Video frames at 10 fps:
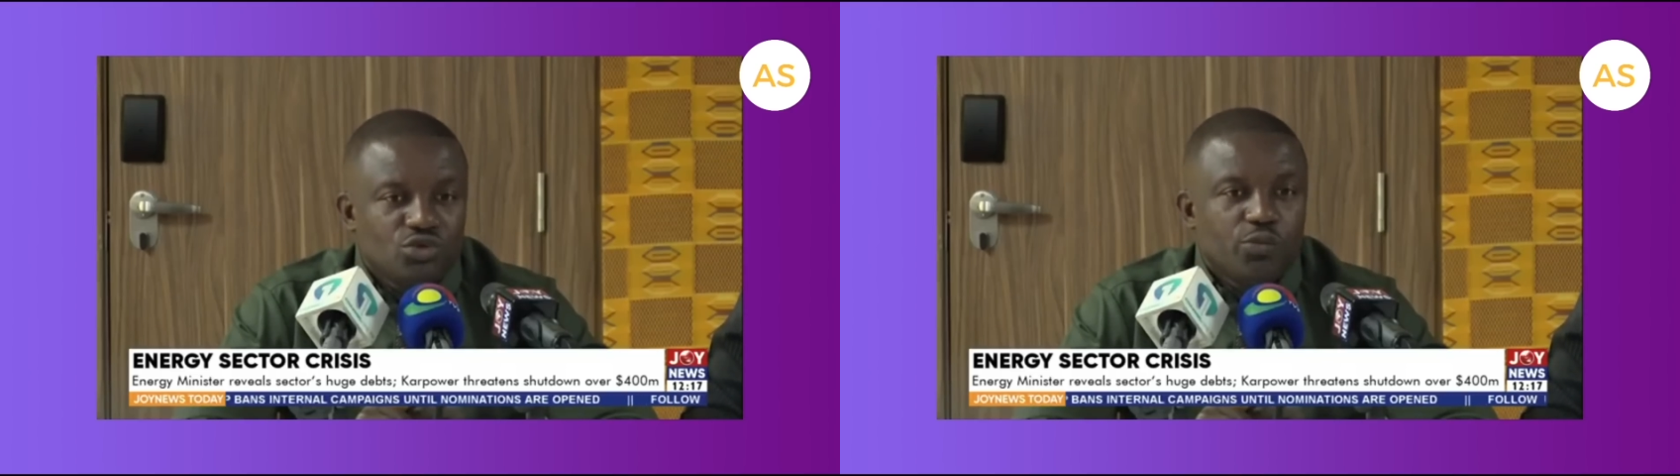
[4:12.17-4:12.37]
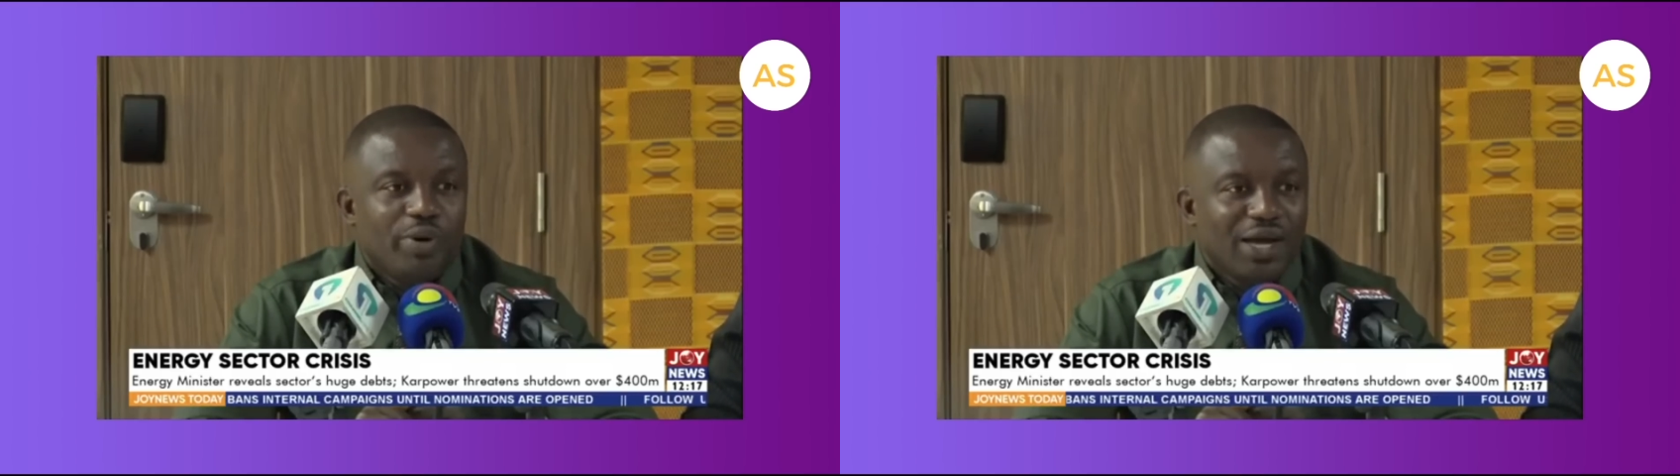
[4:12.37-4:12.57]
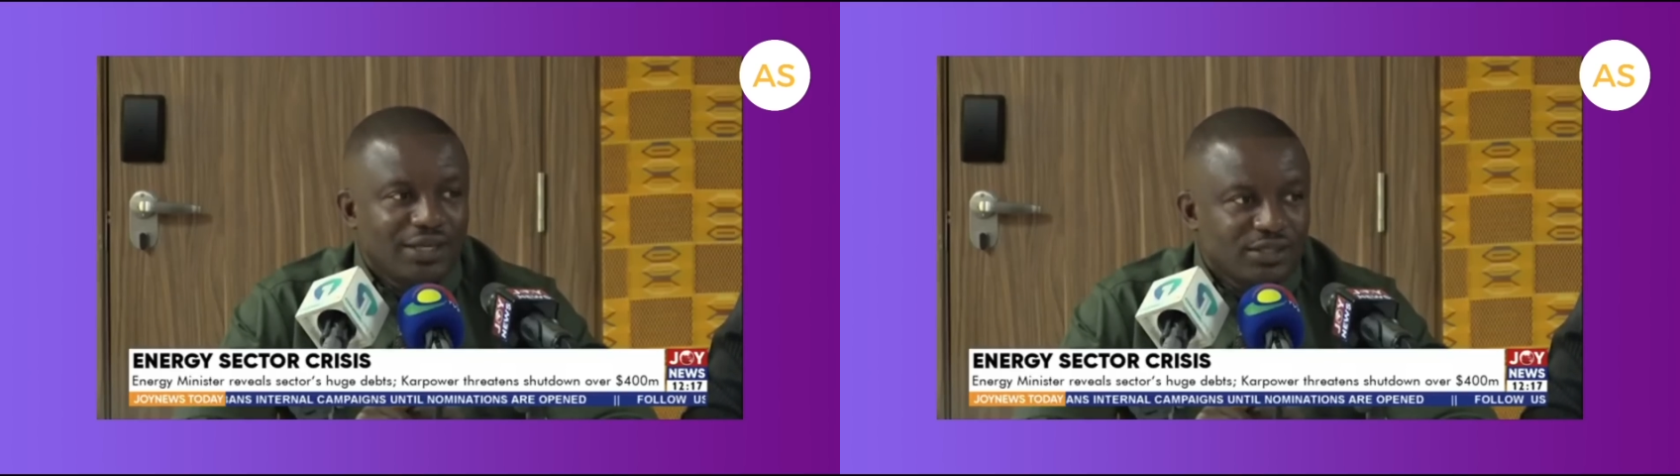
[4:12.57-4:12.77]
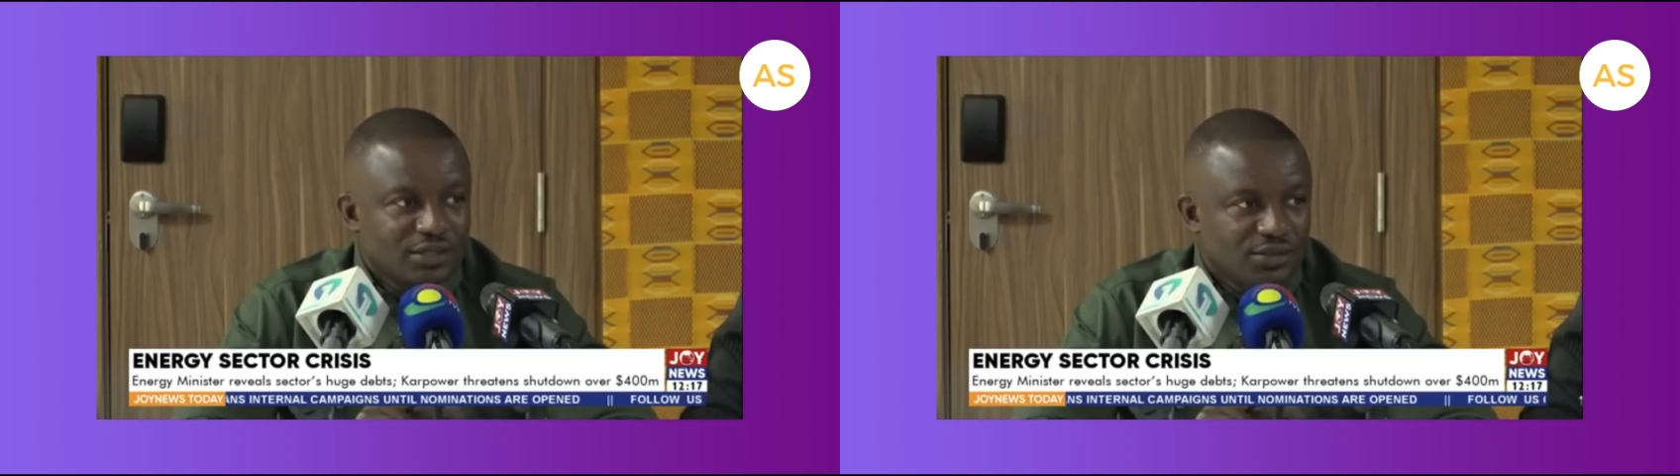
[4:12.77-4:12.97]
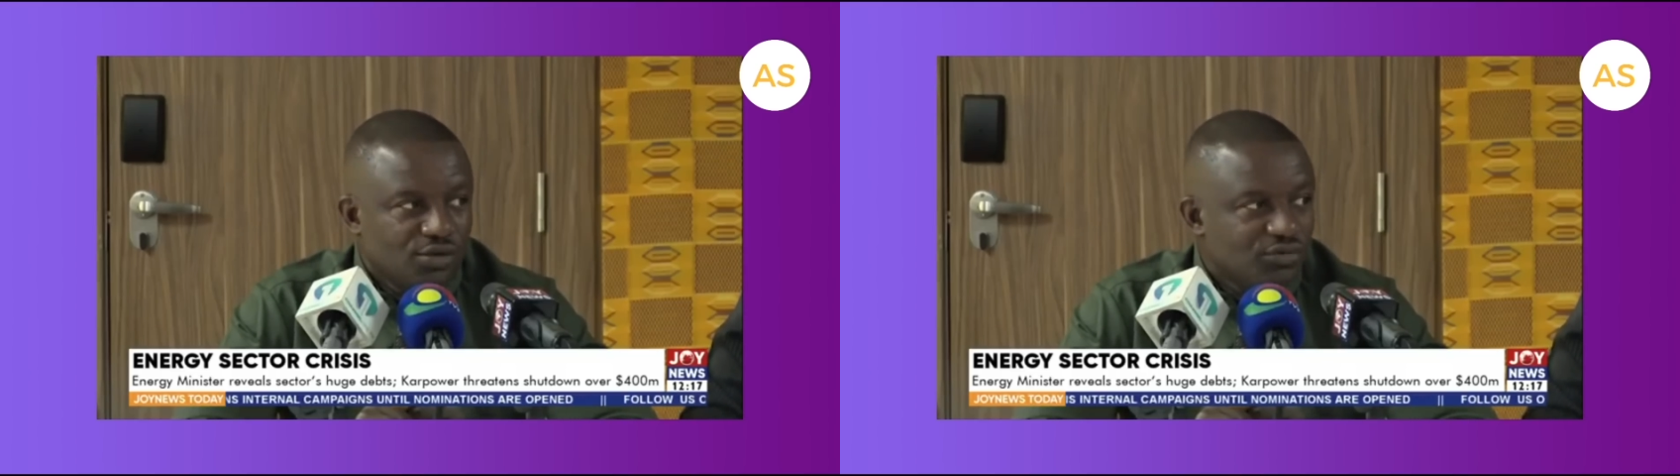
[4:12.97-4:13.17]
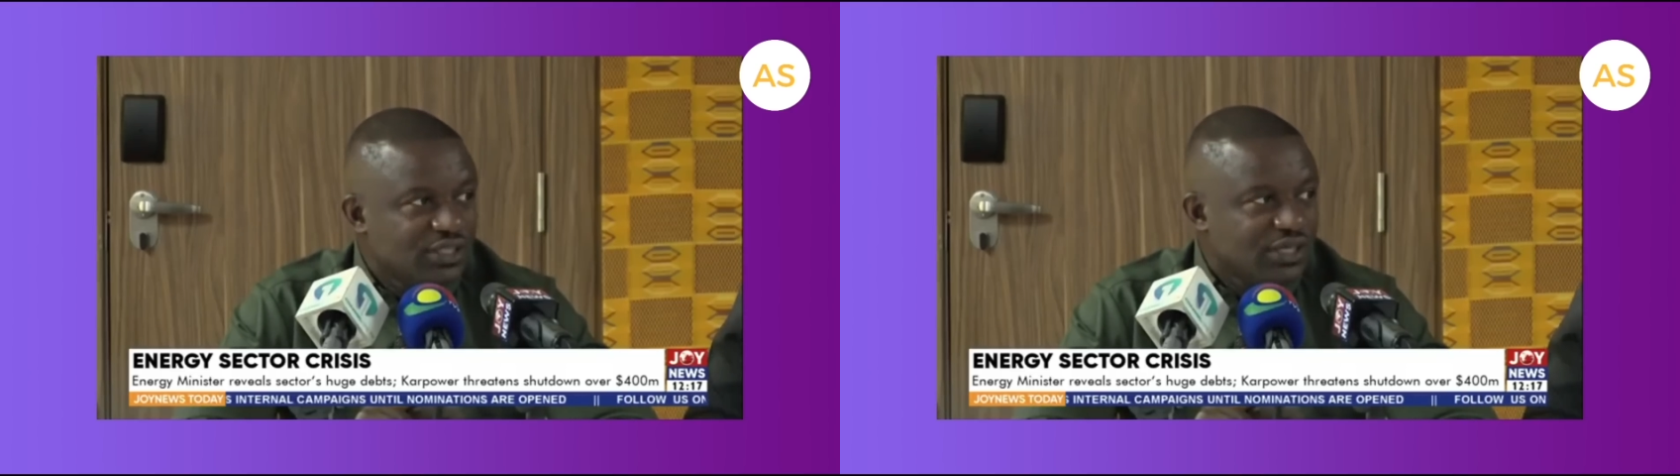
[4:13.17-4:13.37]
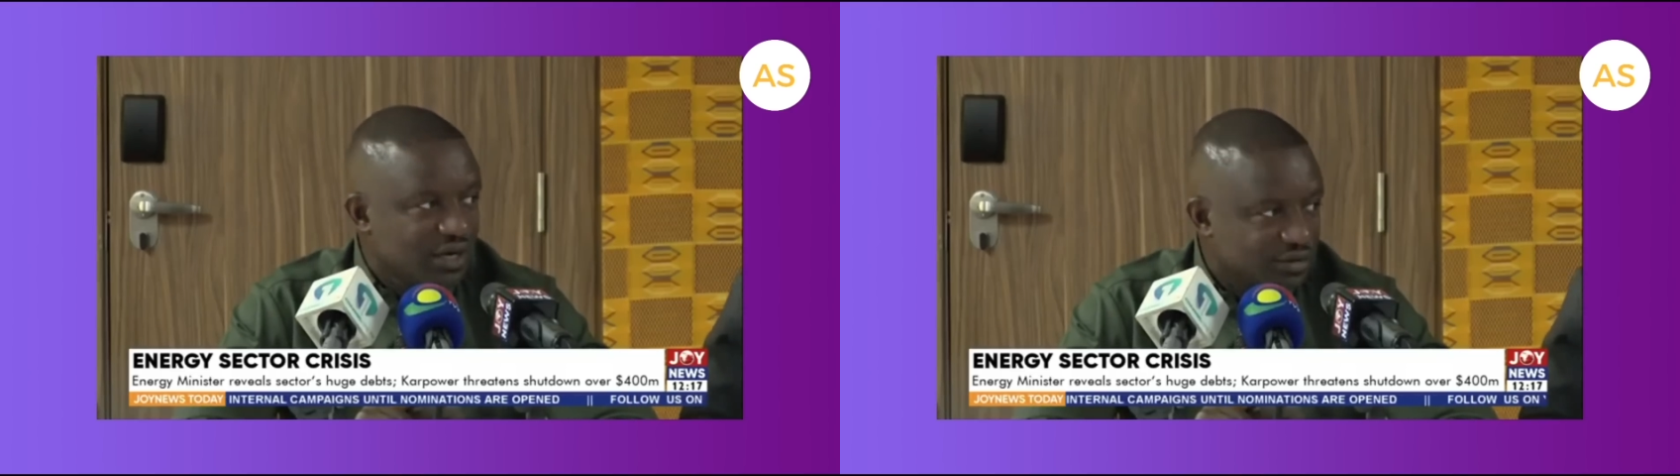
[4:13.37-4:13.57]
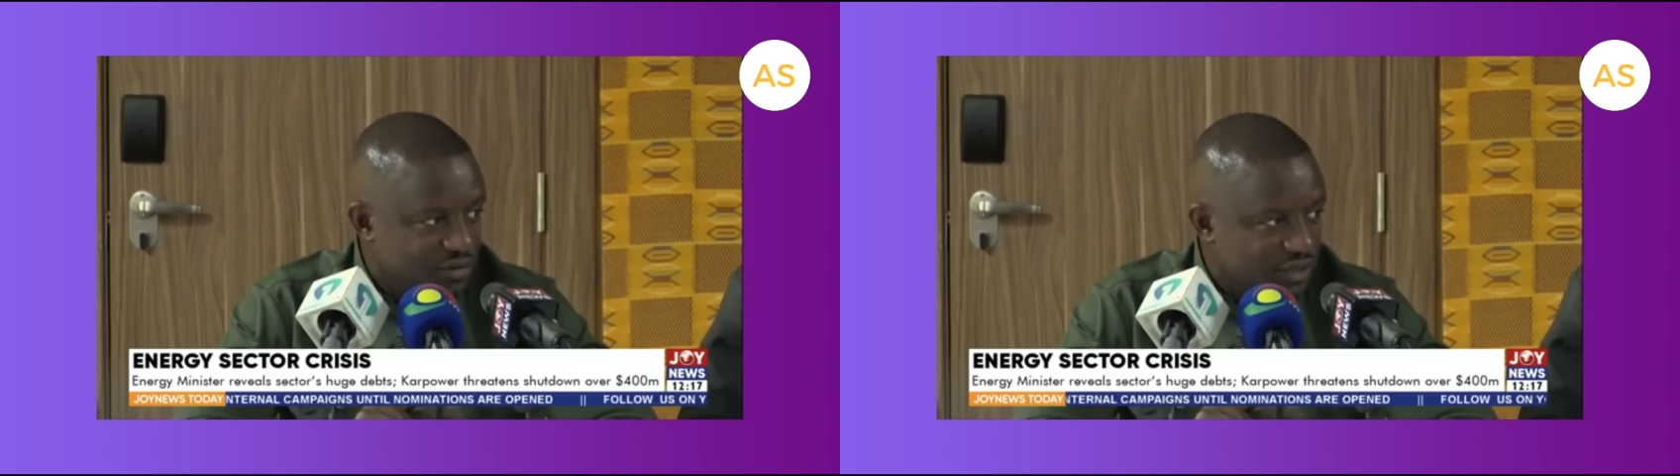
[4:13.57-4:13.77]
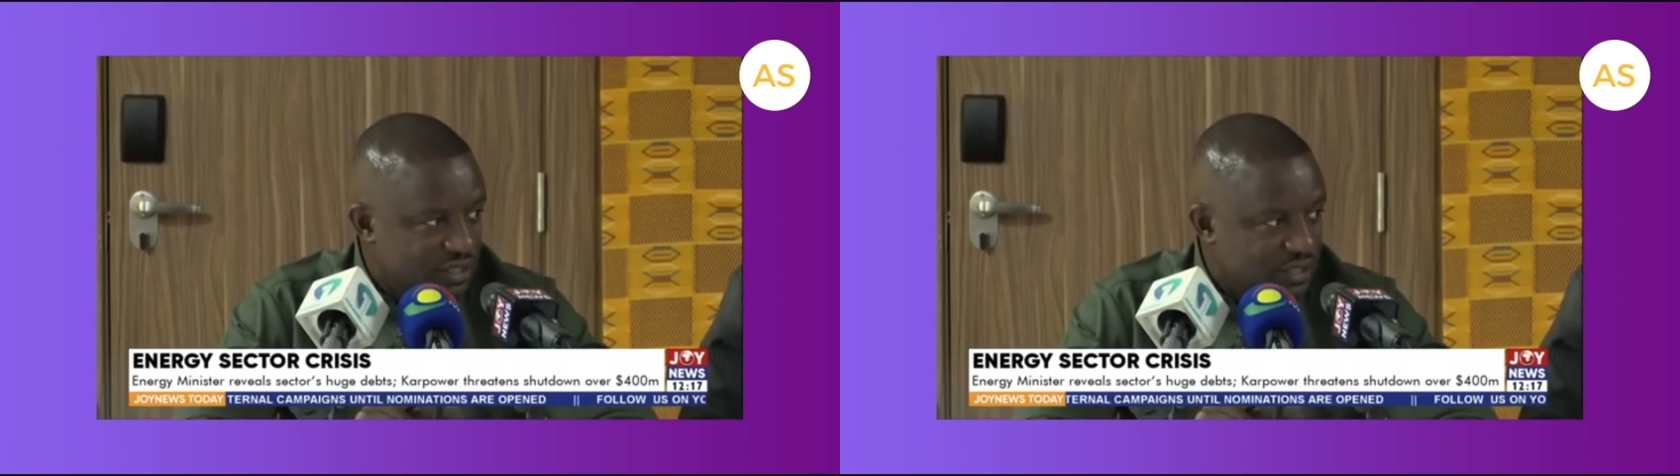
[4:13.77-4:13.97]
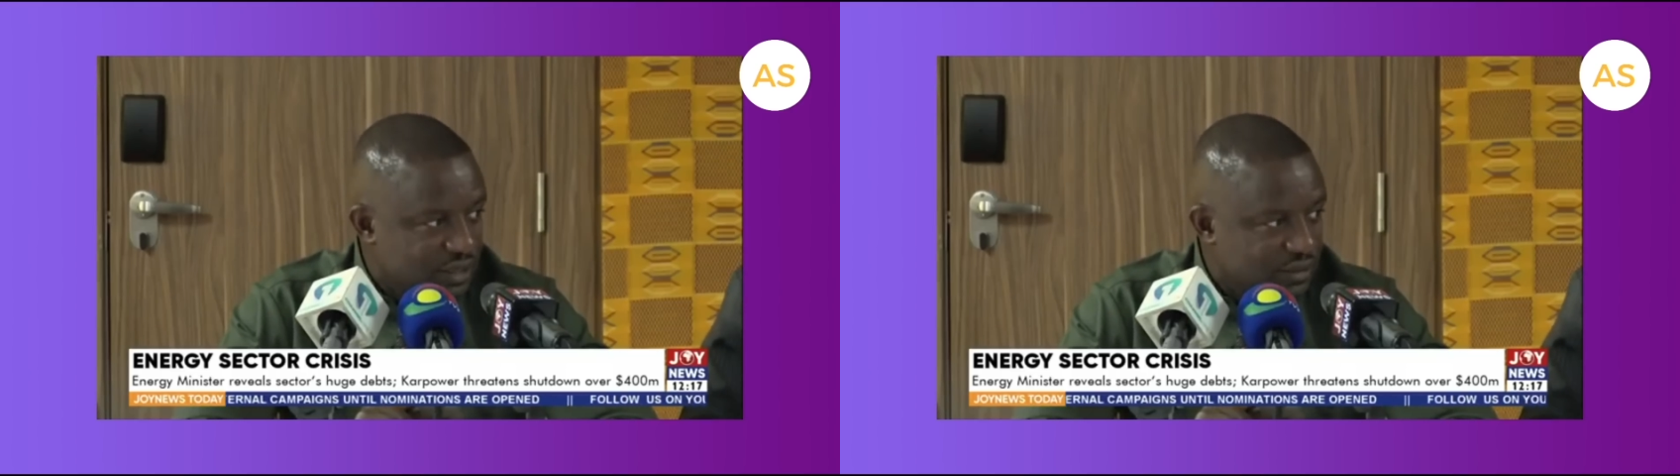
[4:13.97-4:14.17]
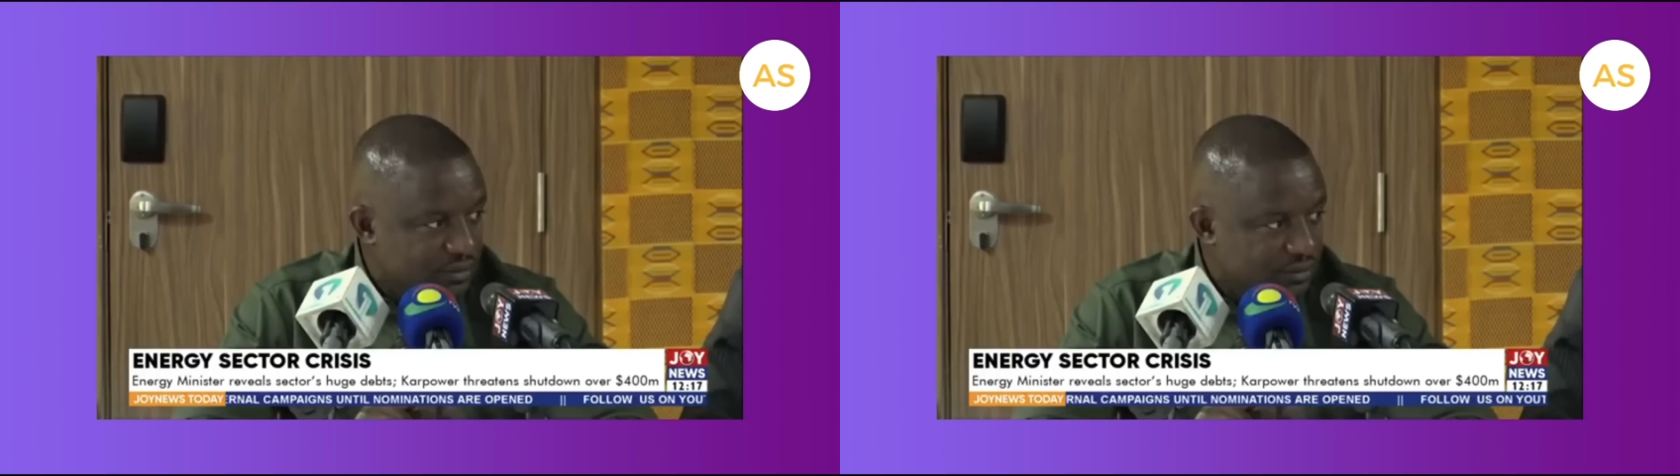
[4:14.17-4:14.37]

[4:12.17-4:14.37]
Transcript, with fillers: also part of the tariff structure.